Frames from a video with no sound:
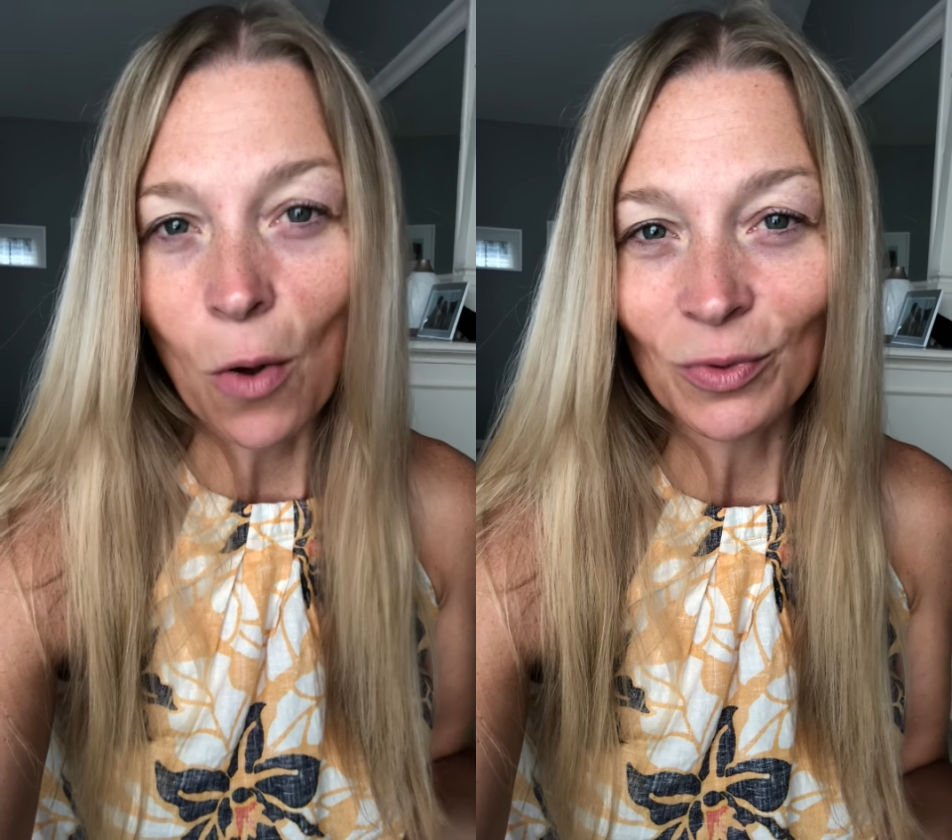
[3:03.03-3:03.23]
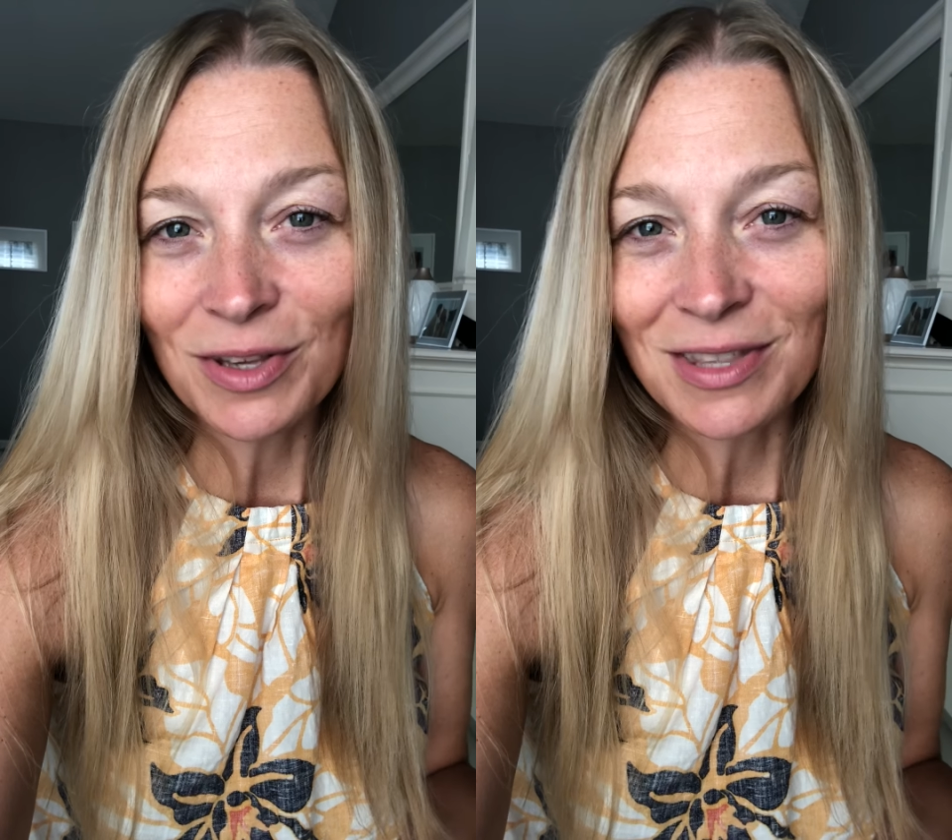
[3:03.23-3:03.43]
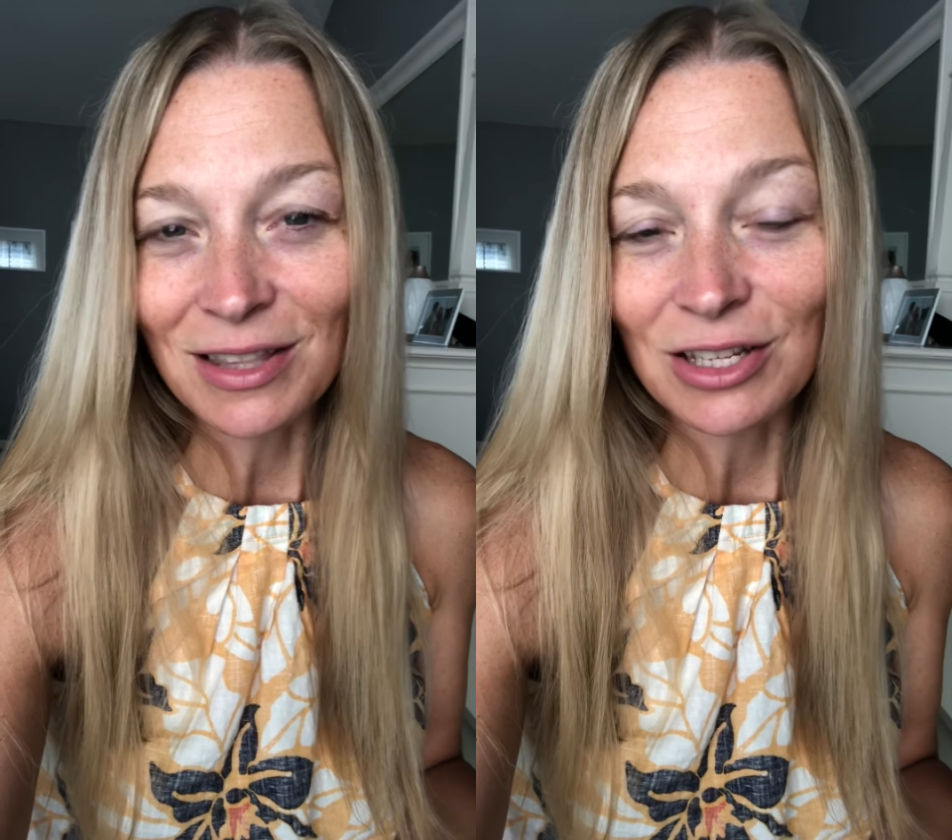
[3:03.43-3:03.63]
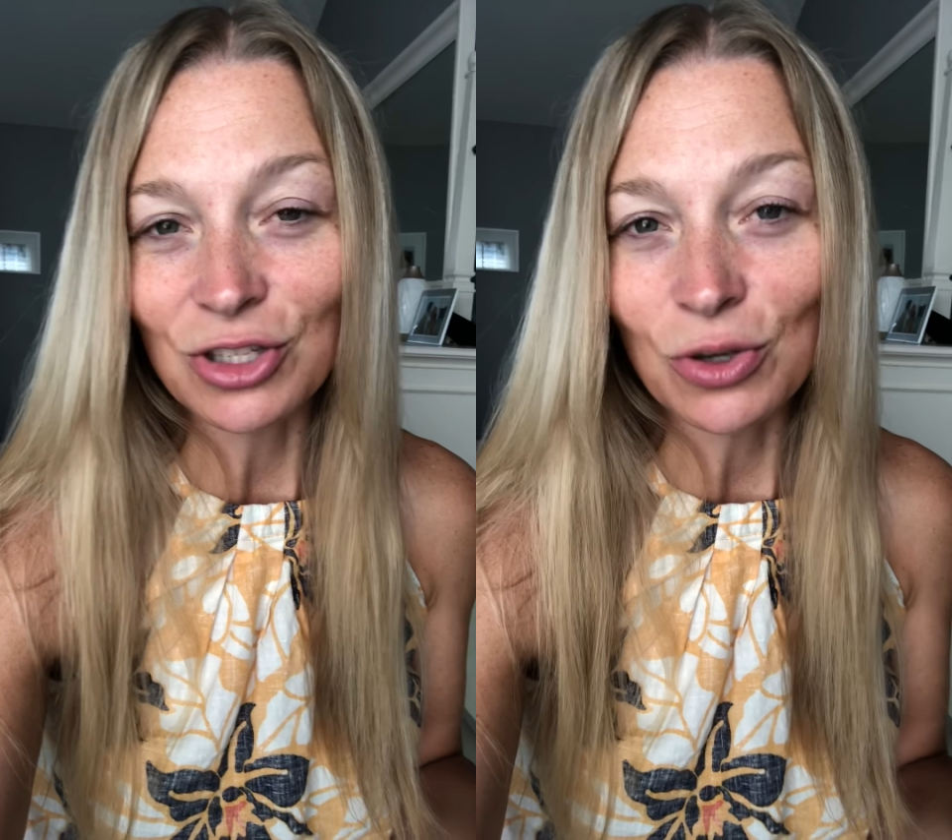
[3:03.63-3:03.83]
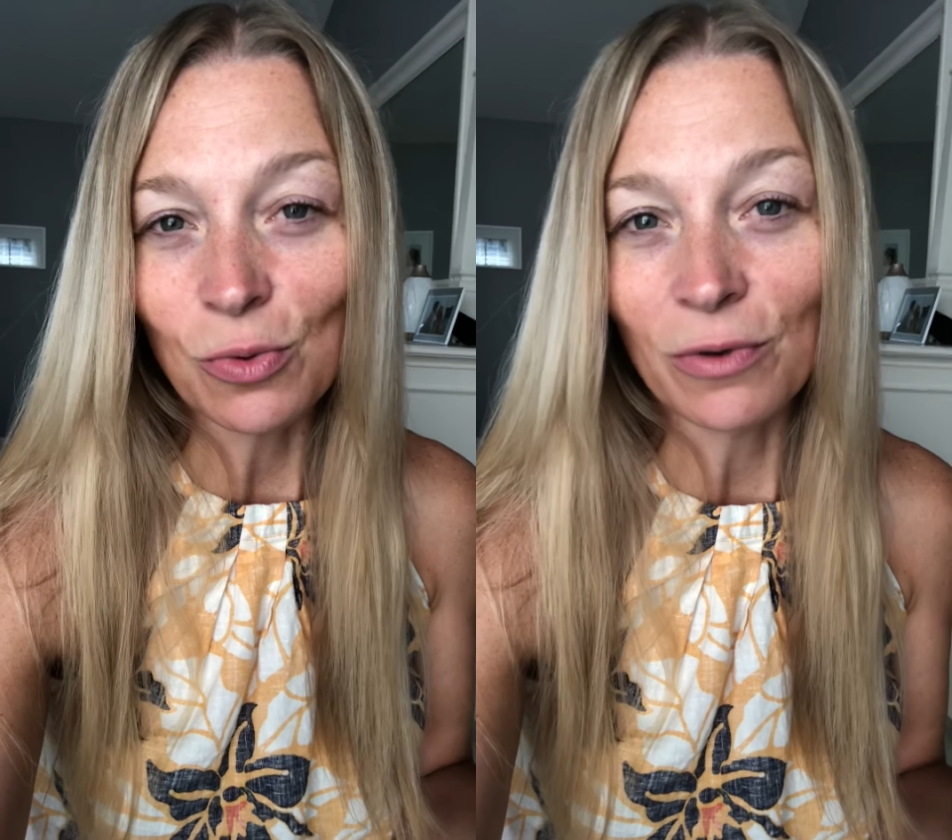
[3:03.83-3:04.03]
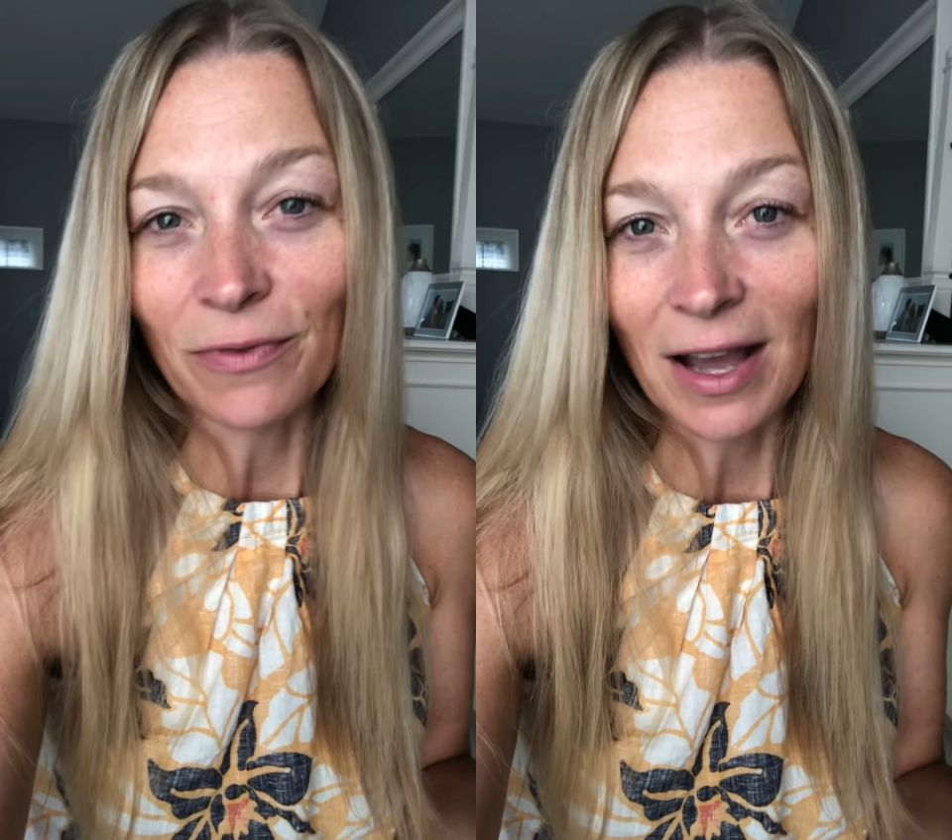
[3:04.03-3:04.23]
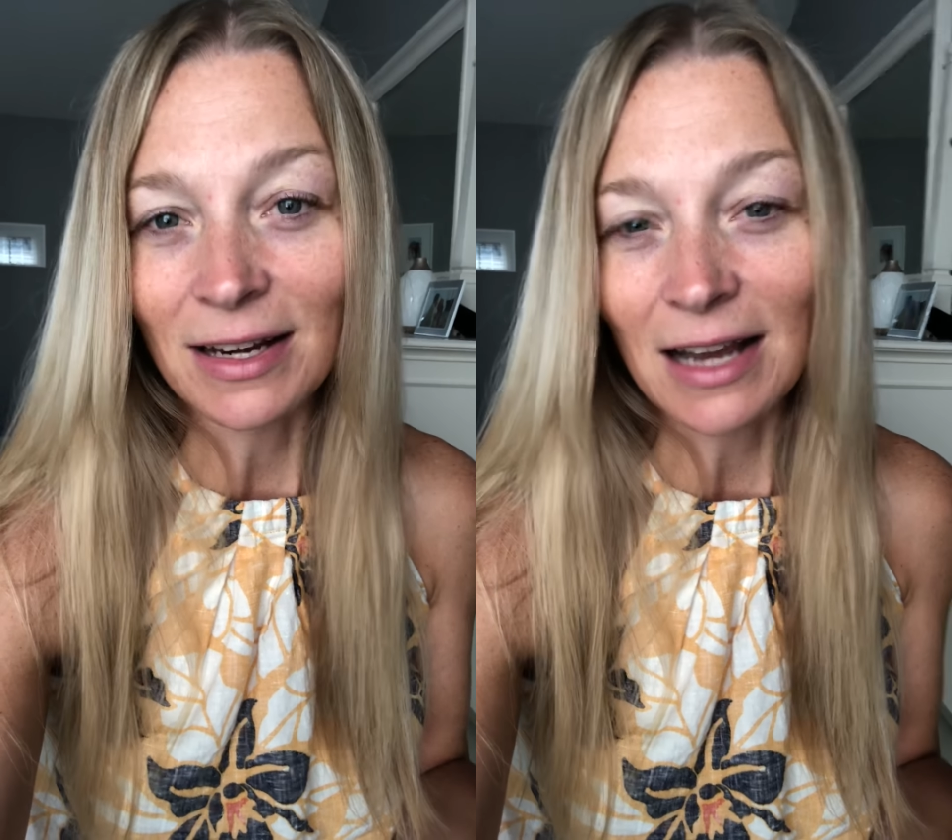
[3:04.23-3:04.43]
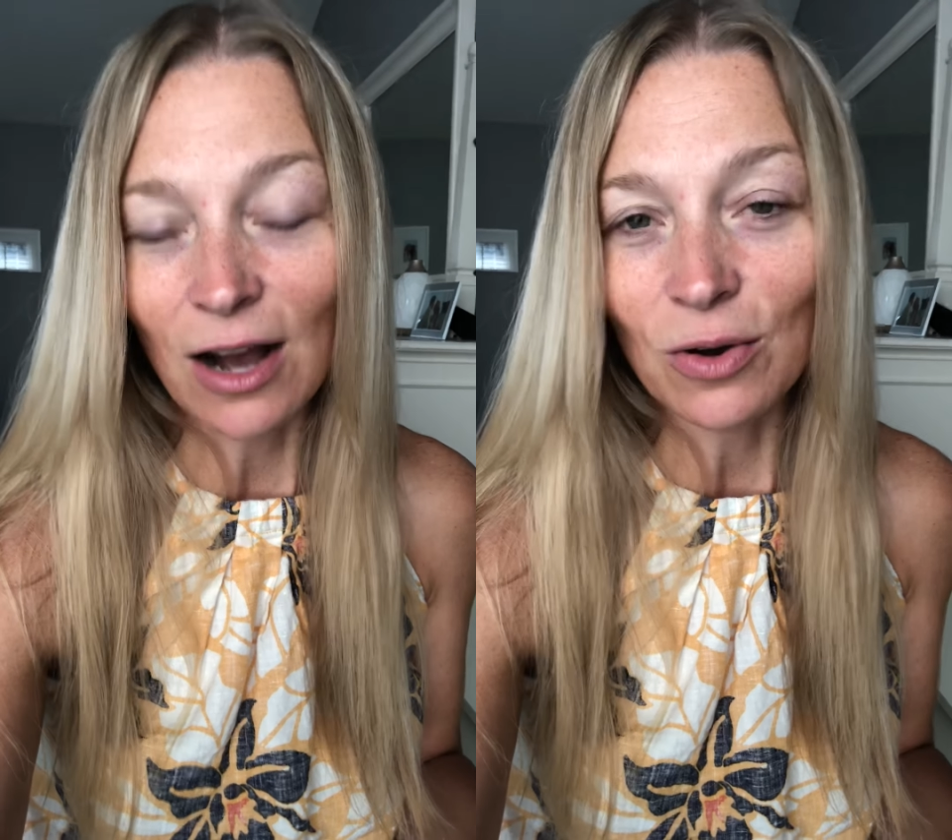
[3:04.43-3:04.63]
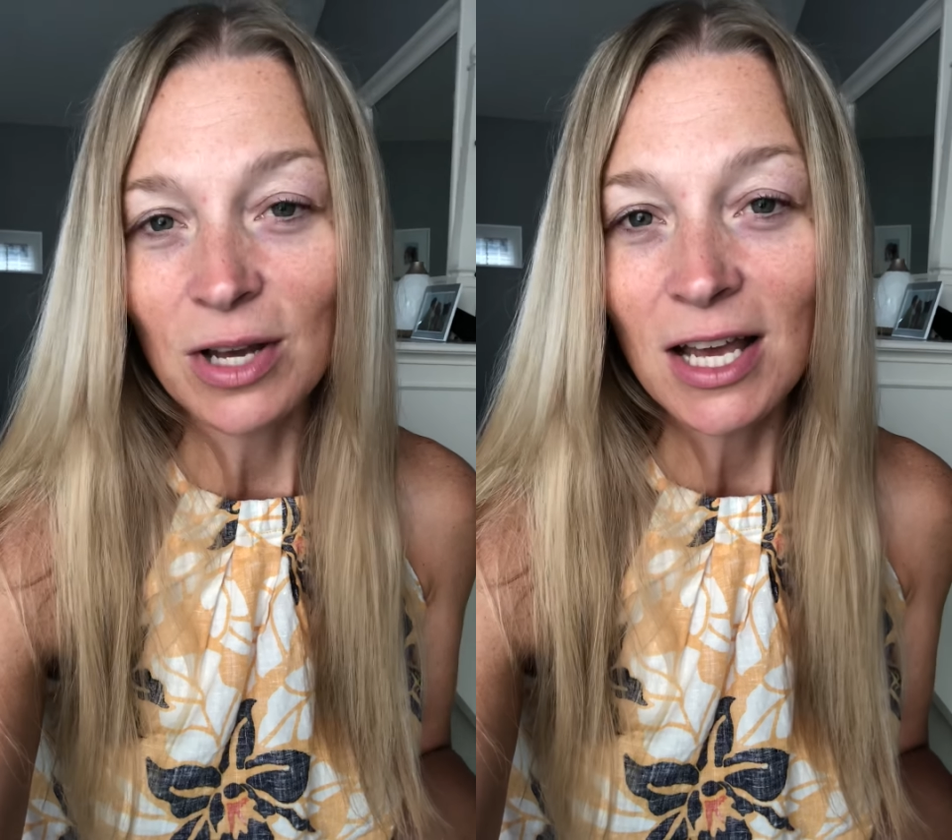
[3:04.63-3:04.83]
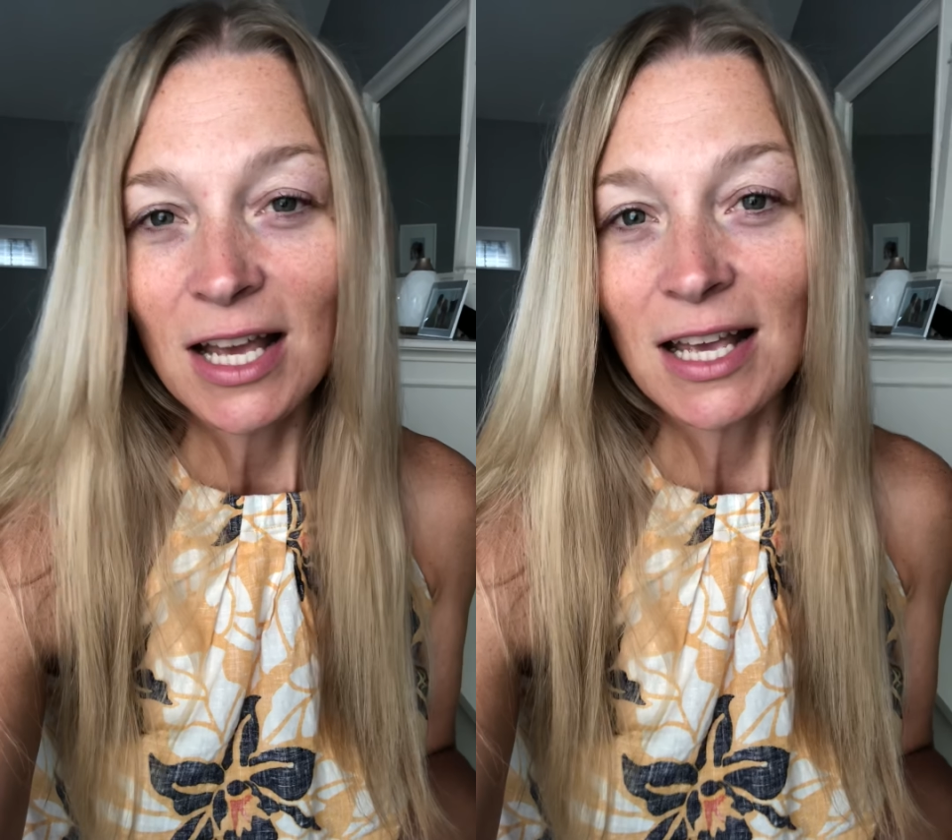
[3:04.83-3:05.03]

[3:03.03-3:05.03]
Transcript: only thing that you will find out